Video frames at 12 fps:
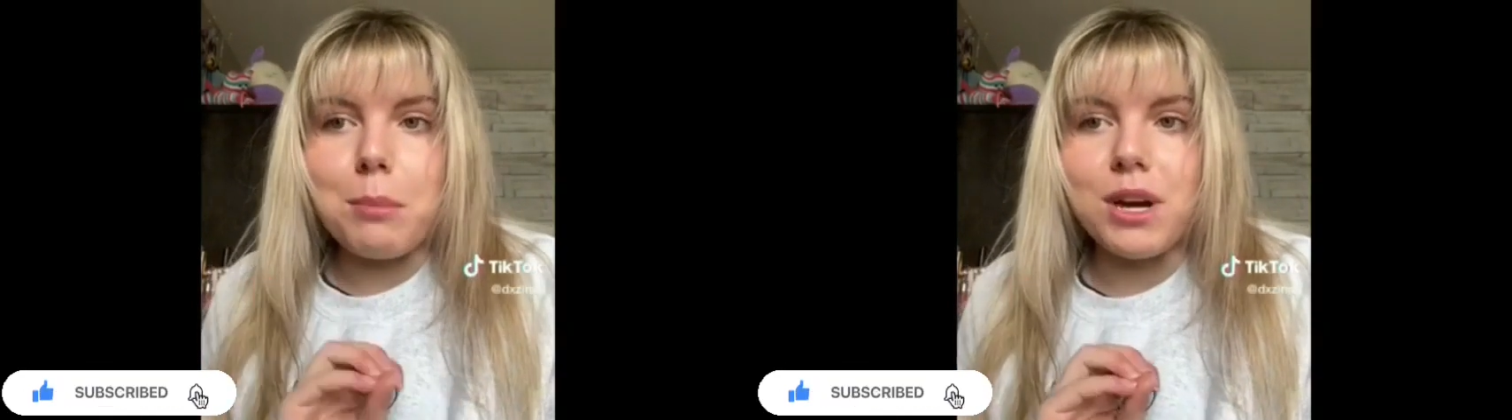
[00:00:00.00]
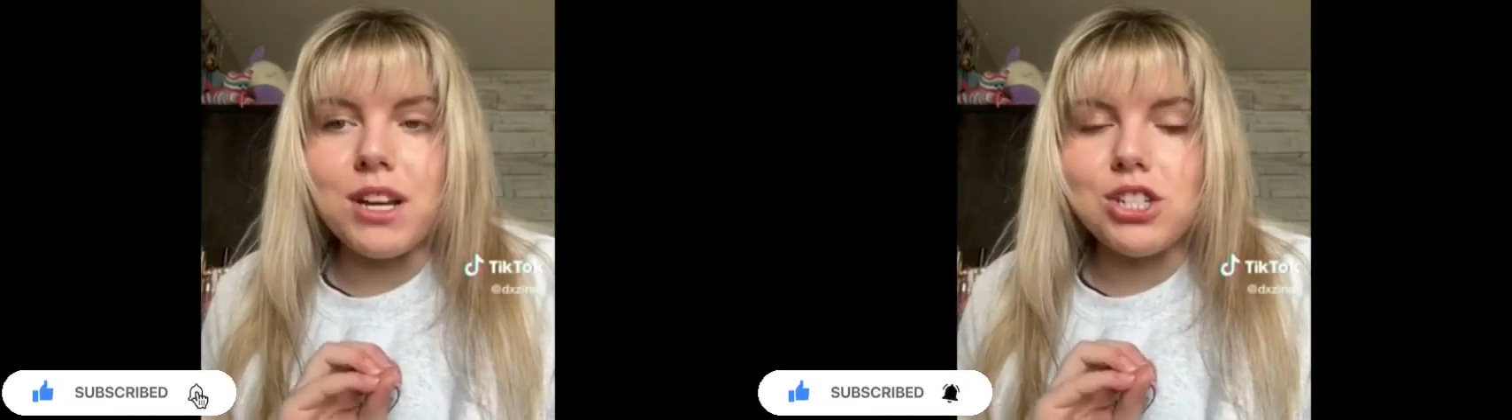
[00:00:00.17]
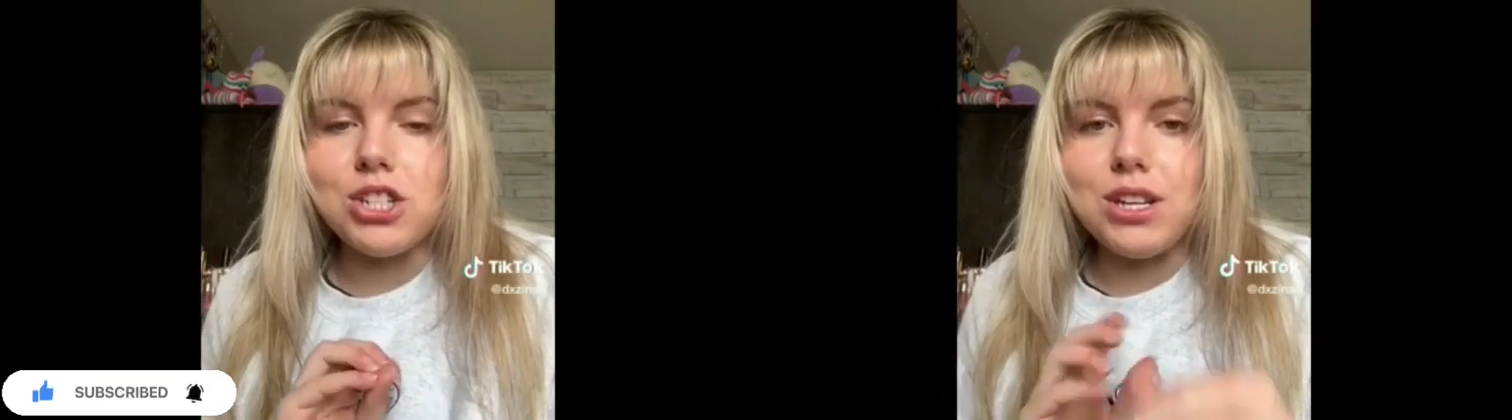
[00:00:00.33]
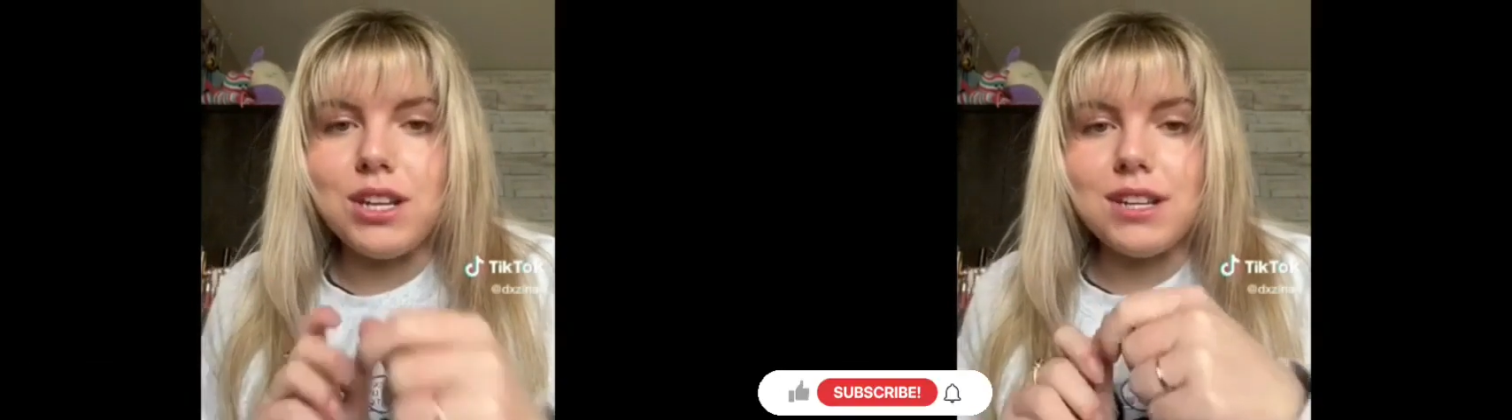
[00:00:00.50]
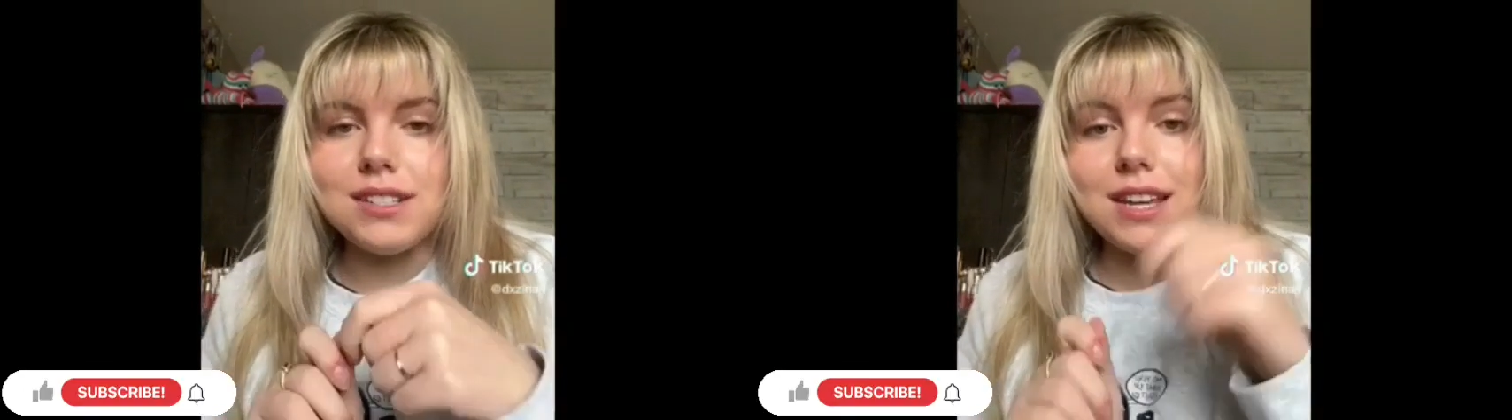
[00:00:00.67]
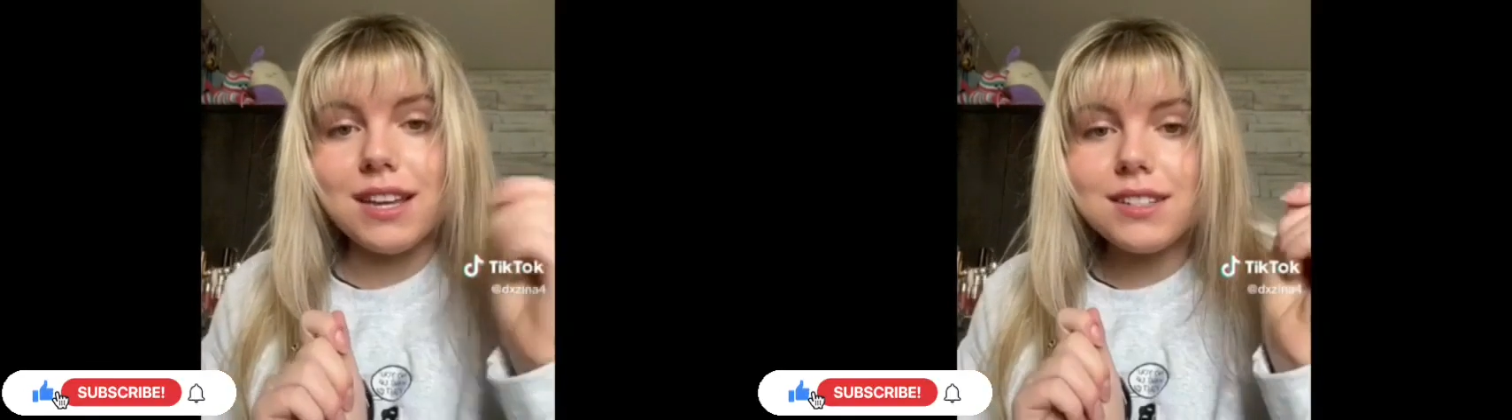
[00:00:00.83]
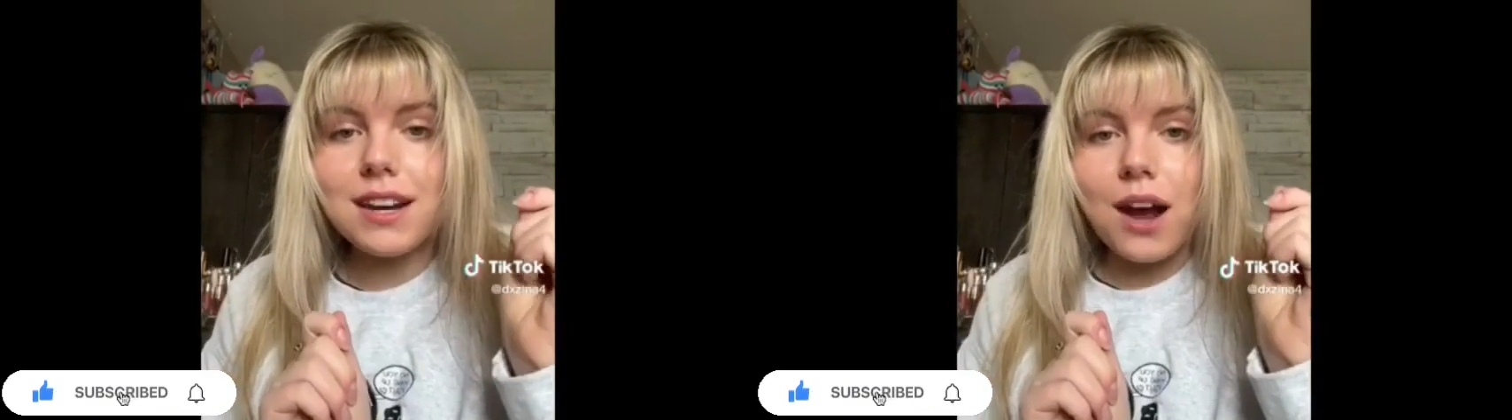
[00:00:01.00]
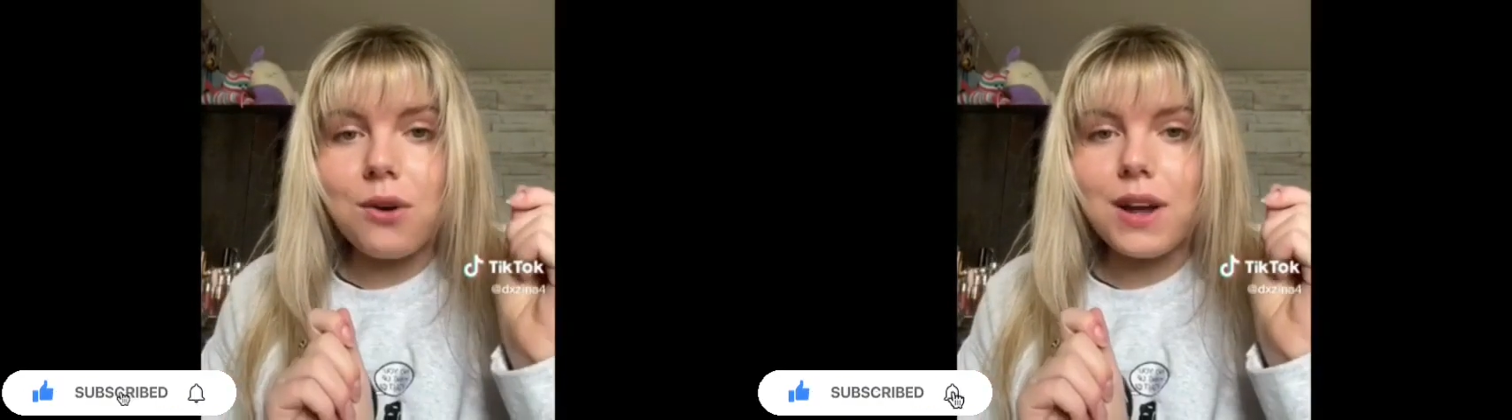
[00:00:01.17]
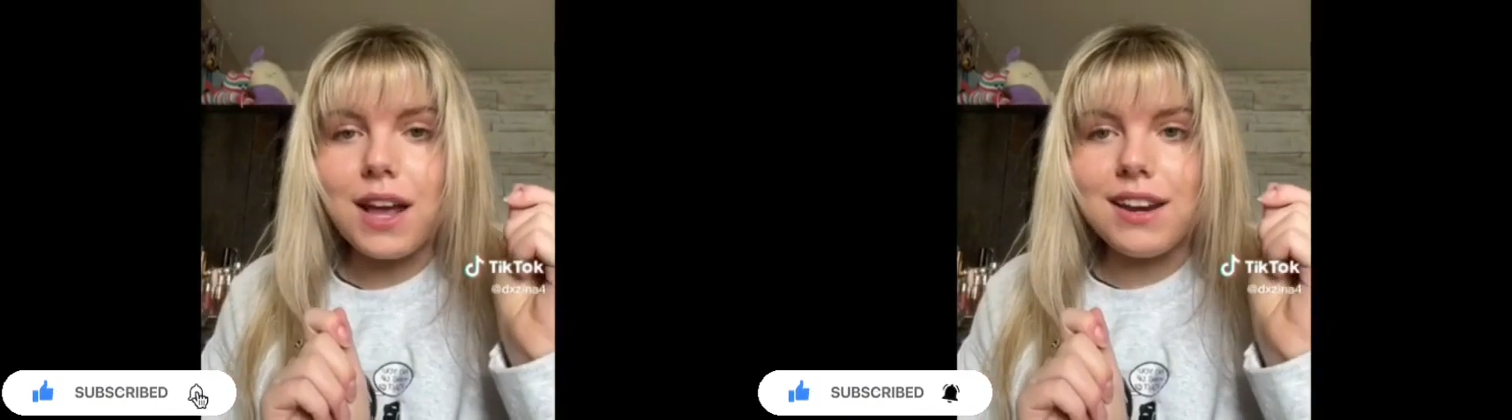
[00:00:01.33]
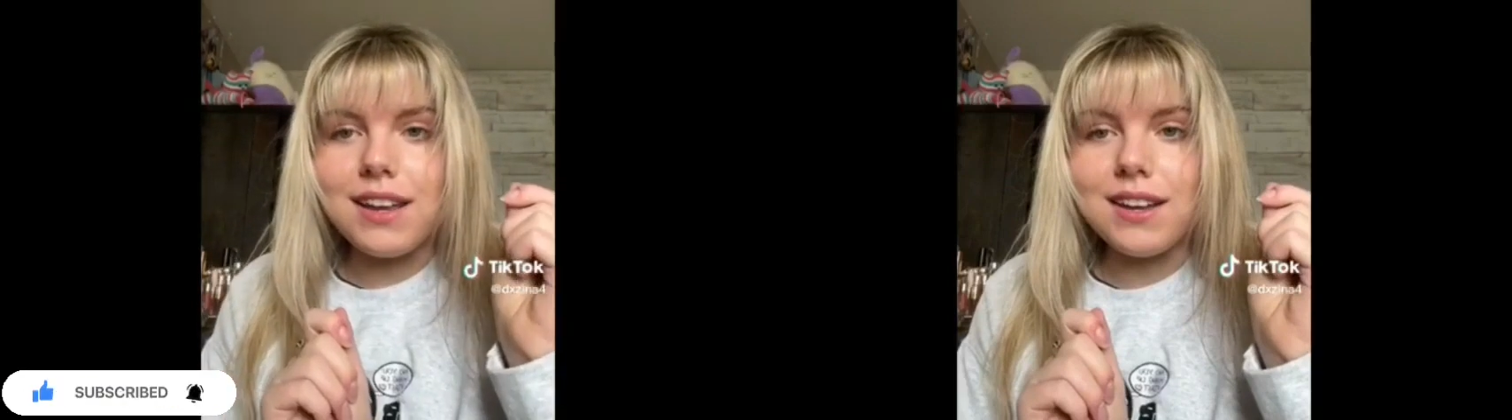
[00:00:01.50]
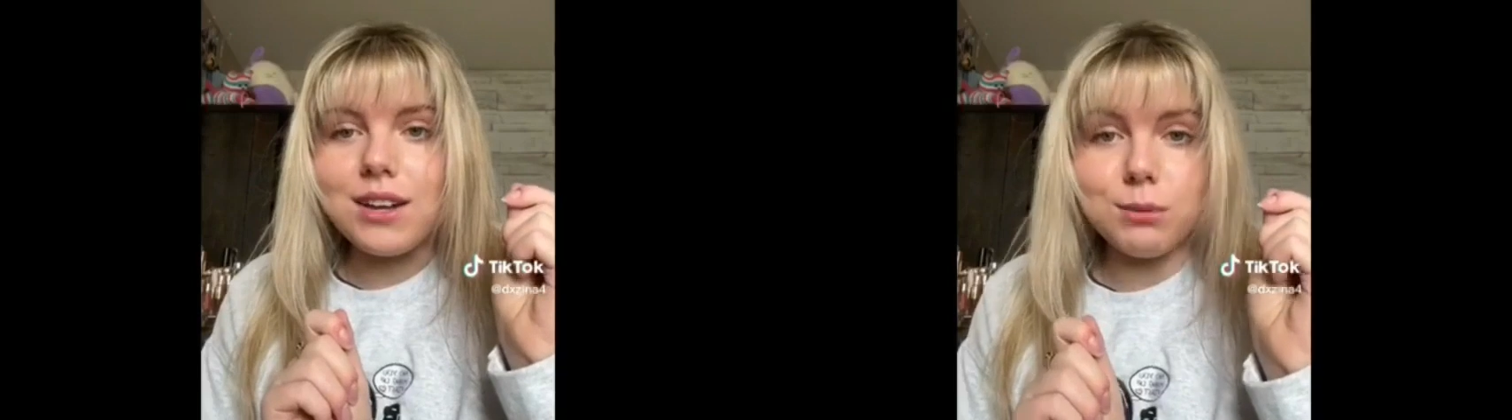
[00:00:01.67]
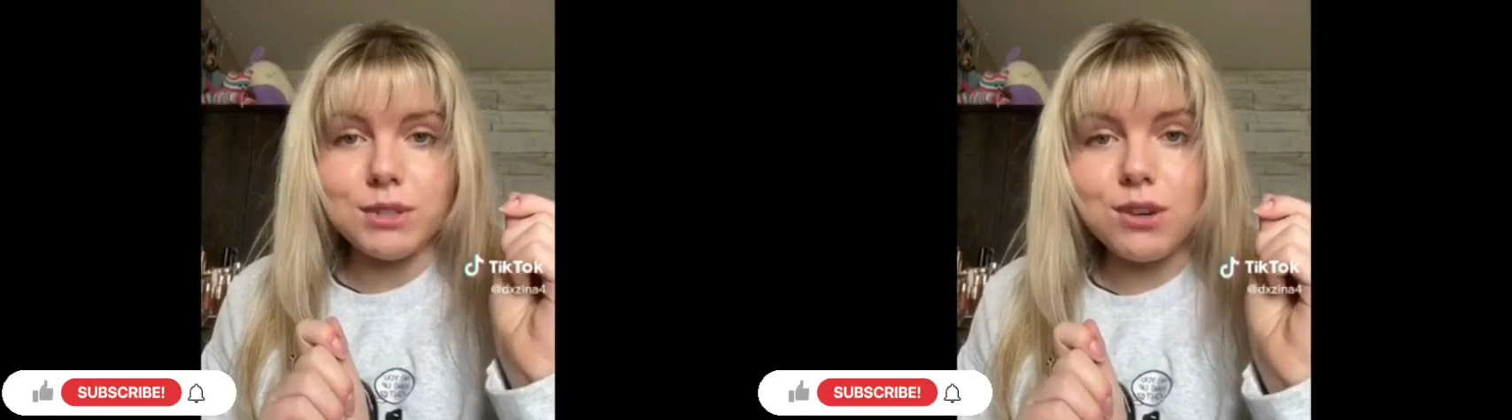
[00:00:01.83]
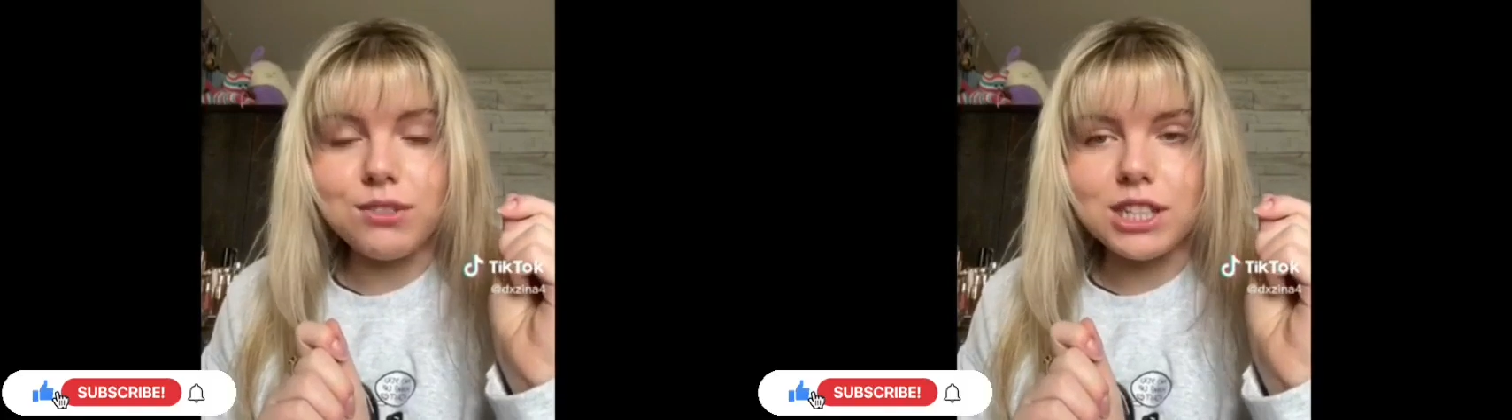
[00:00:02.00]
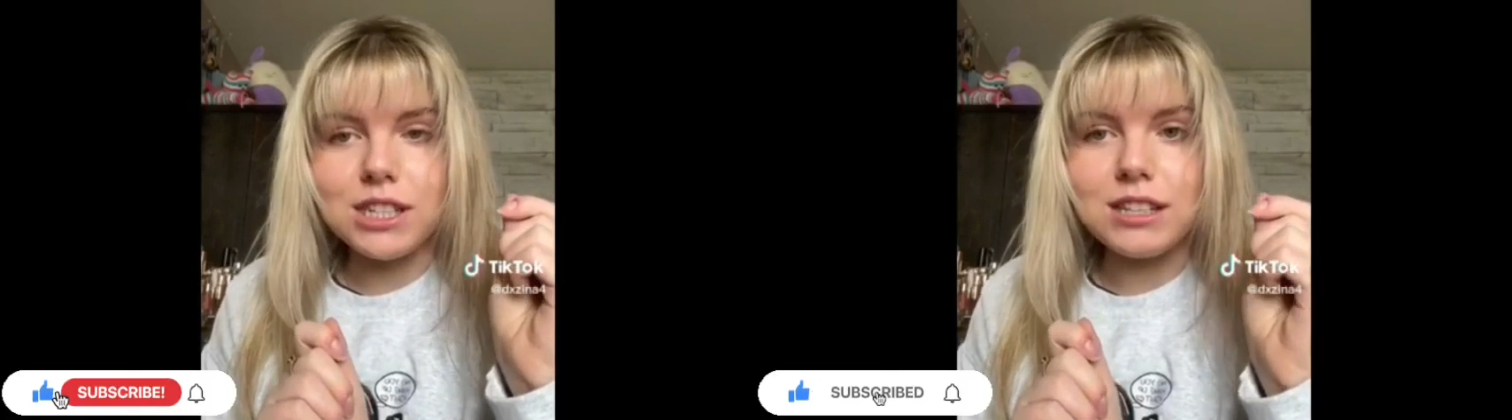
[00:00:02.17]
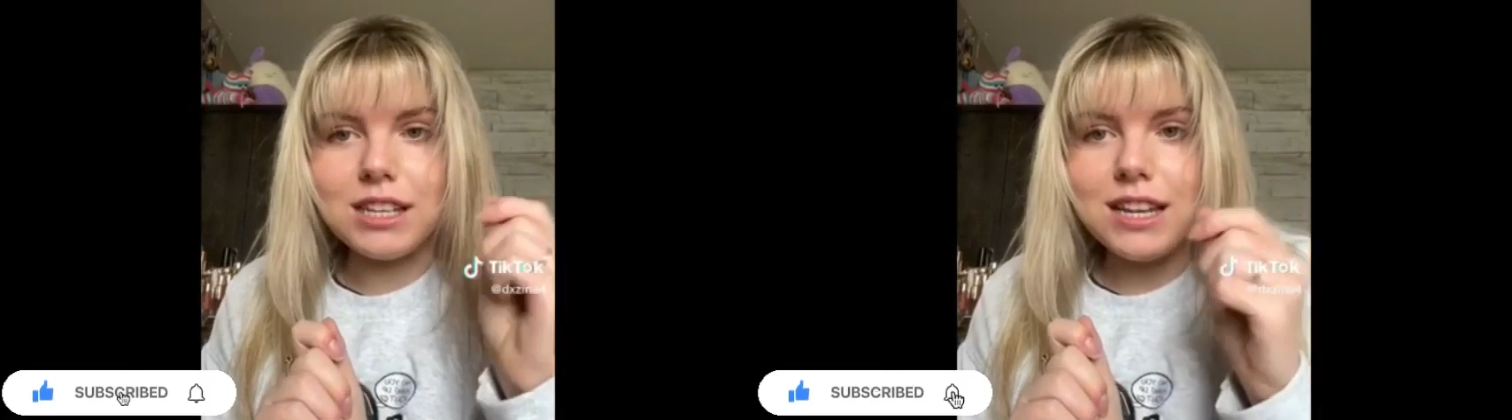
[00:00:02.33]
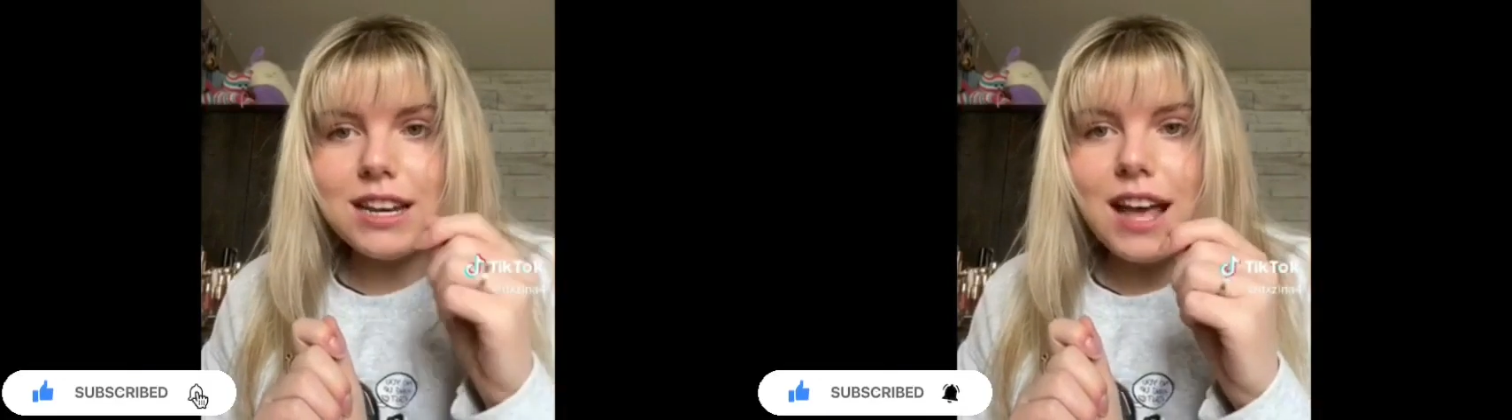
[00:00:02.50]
but she takes it out and it comes out very clean,